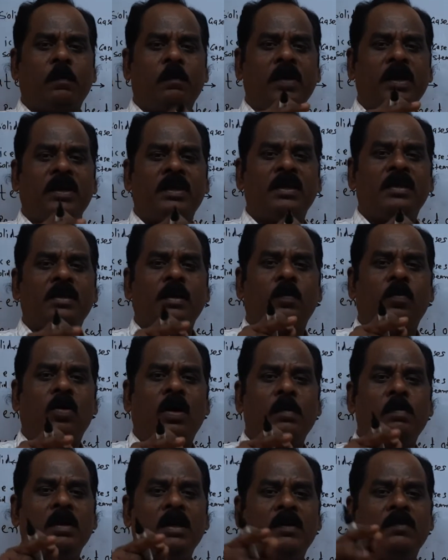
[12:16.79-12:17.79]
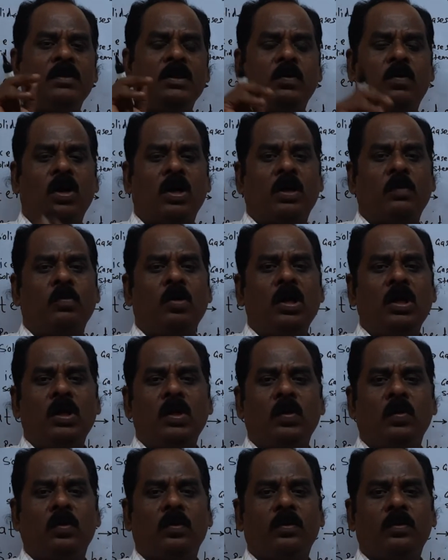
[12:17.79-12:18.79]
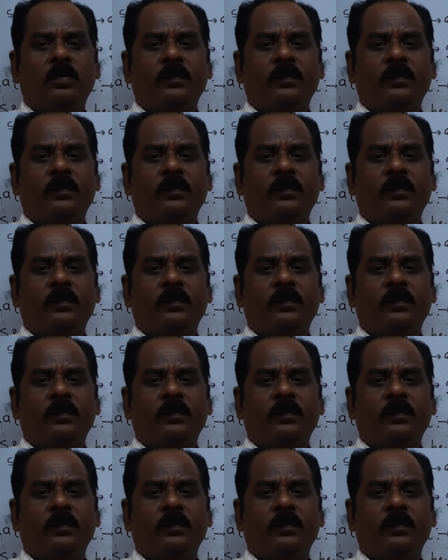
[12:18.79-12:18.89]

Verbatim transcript: breaking the bond between the water molecule,